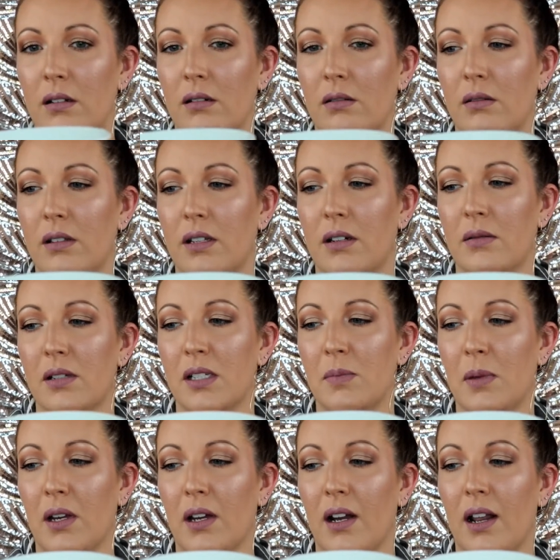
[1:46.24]
Without me
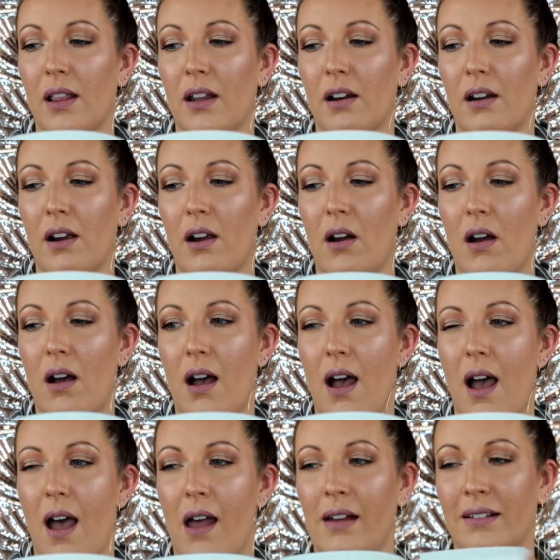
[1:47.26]
spilling it, there you go.
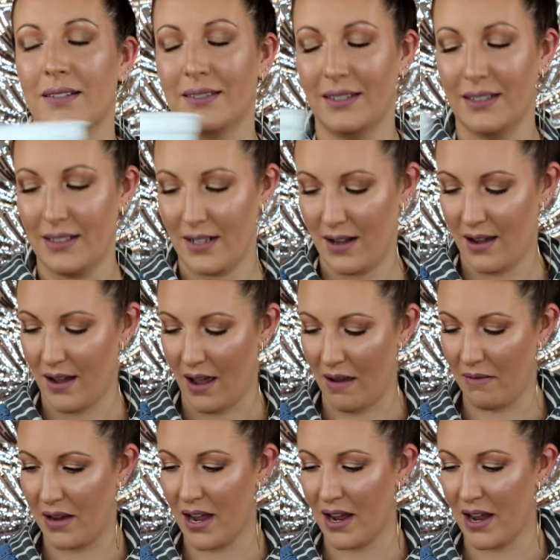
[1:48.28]
I'm